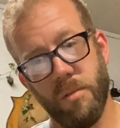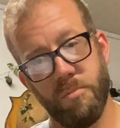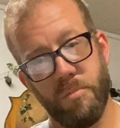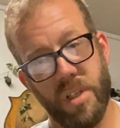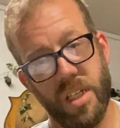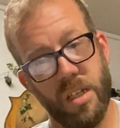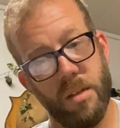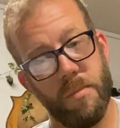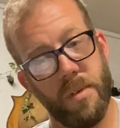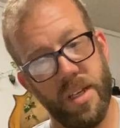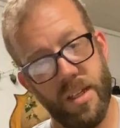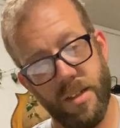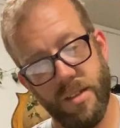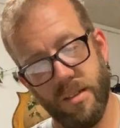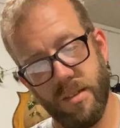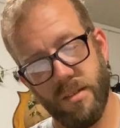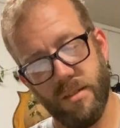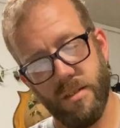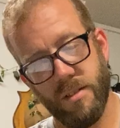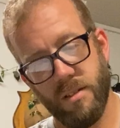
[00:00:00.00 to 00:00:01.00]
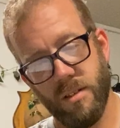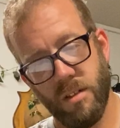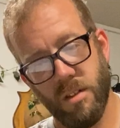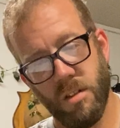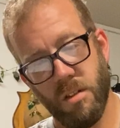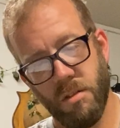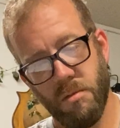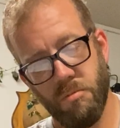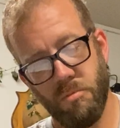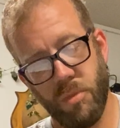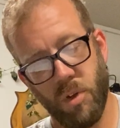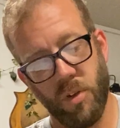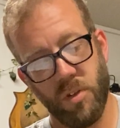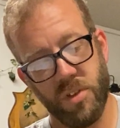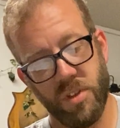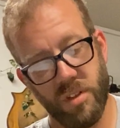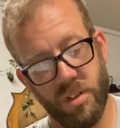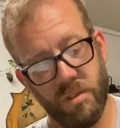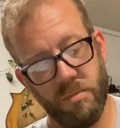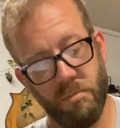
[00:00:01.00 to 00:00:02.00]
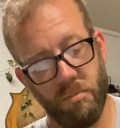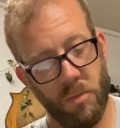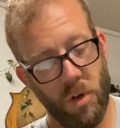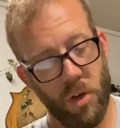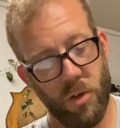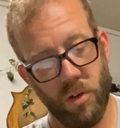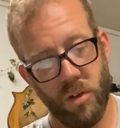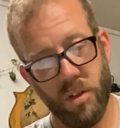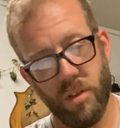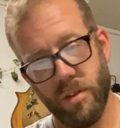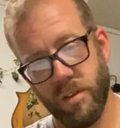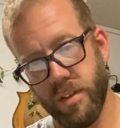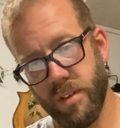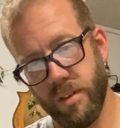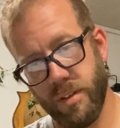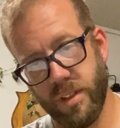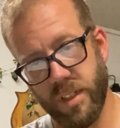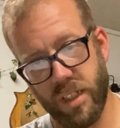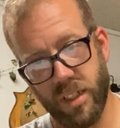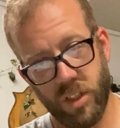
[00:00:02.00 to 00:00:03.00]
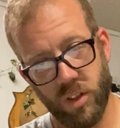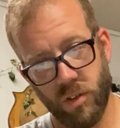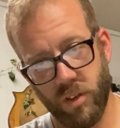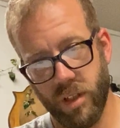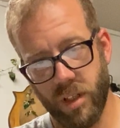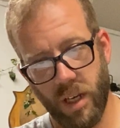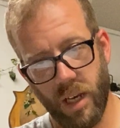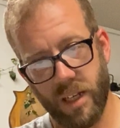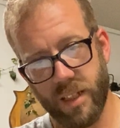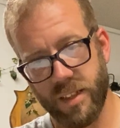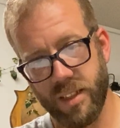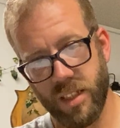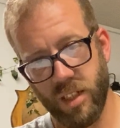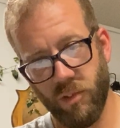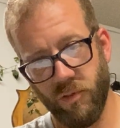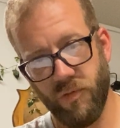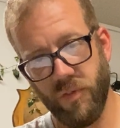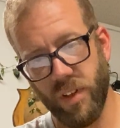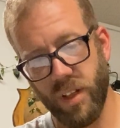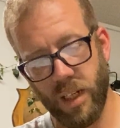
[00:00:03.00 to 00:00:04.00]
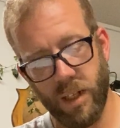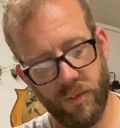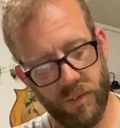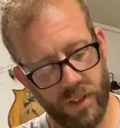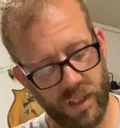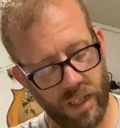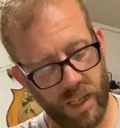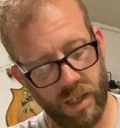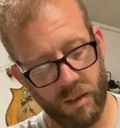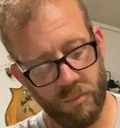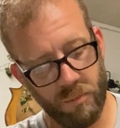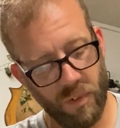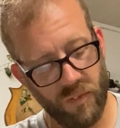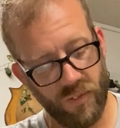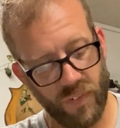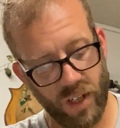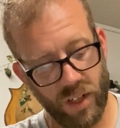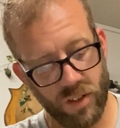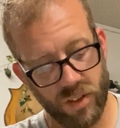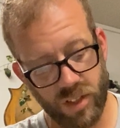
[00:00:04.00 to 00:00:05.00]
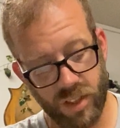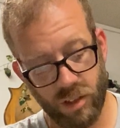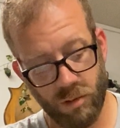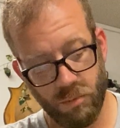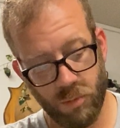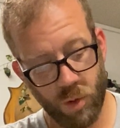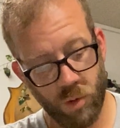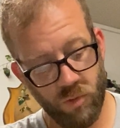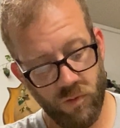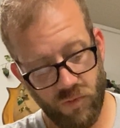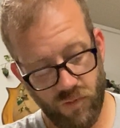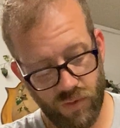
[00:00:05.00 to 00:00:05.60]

PMS, pulses, motor, sensory. I can still feel everything, my fingers still move.